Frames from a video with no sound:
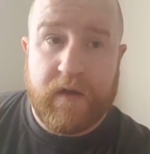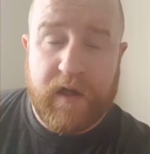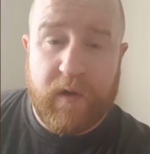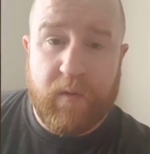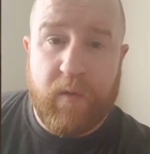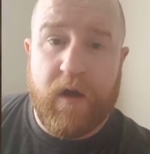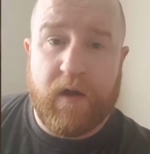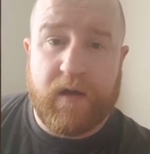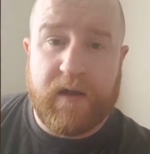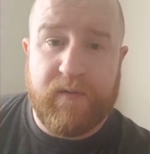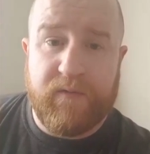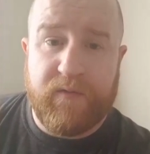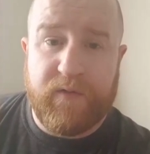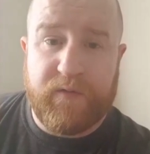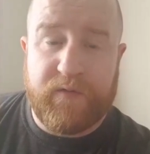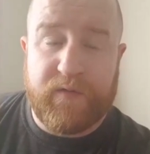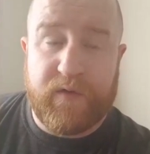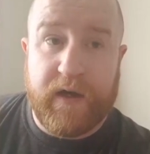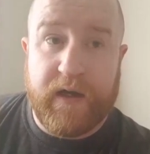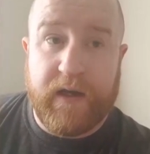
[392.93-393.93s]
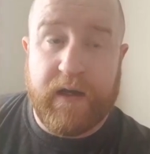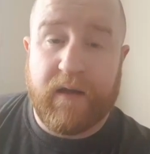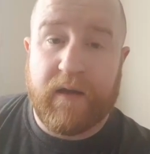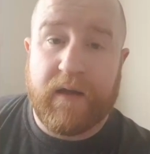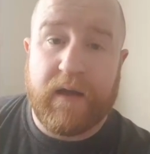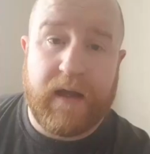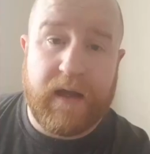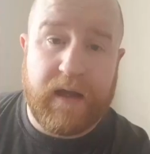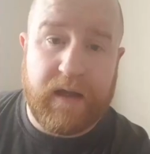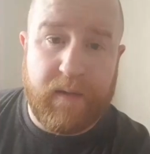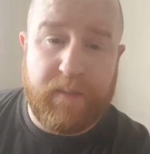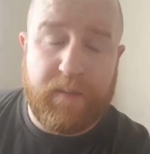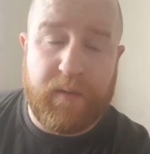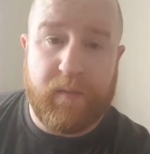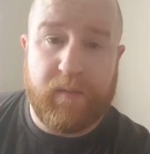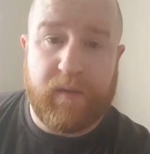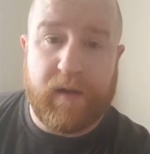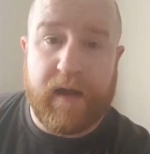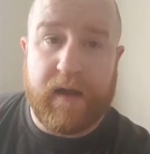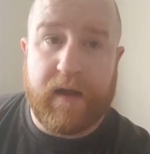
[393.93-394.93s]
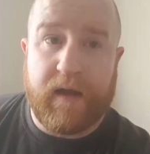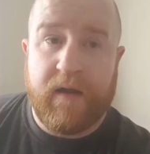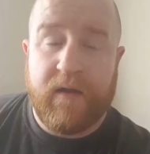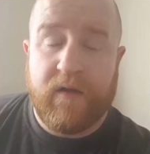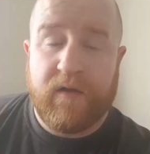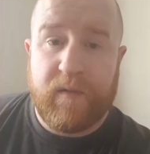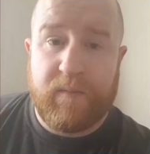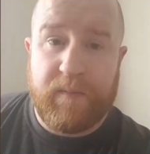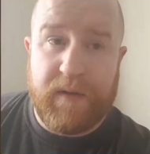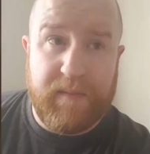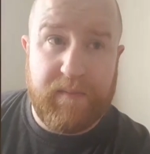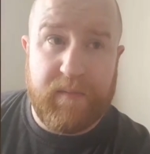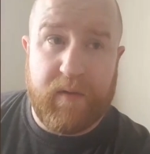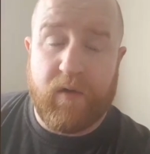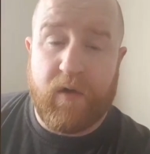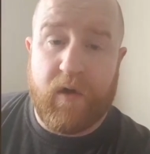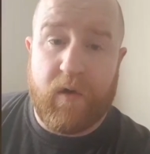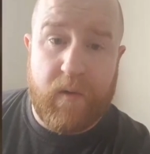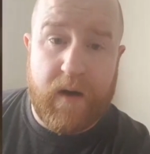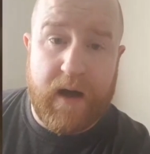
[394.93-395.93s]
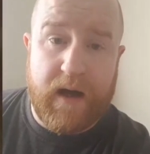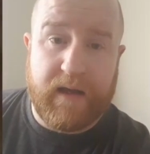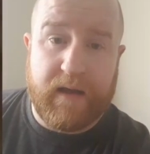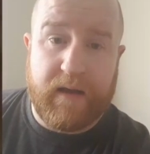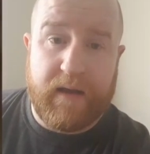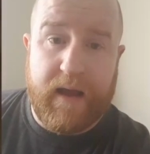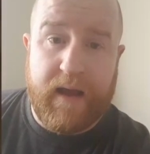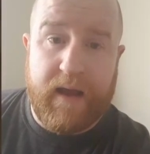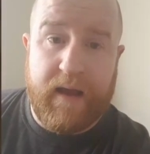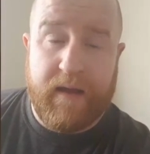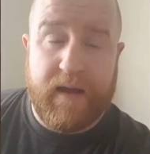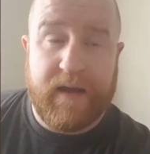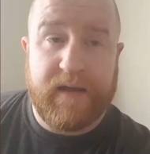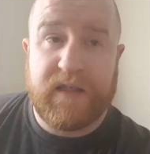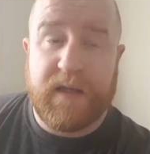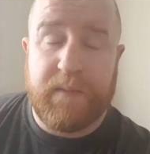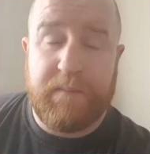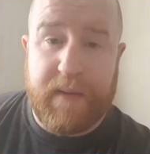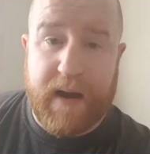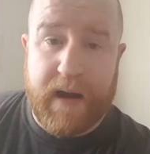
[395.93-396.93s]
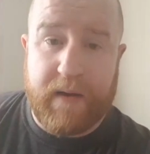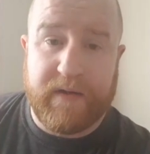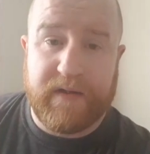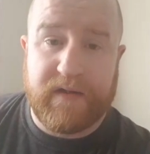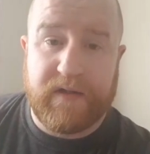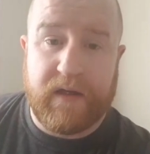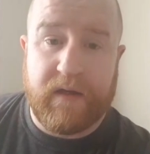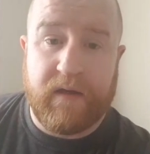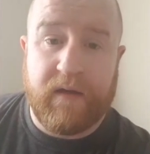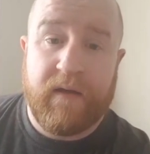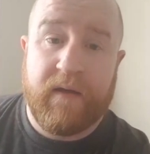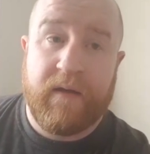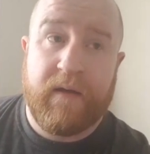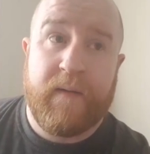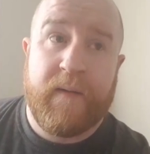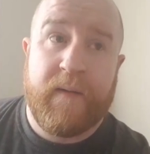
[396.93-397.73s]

You're working for free in the public, the people know why you're there, it's embarrassing.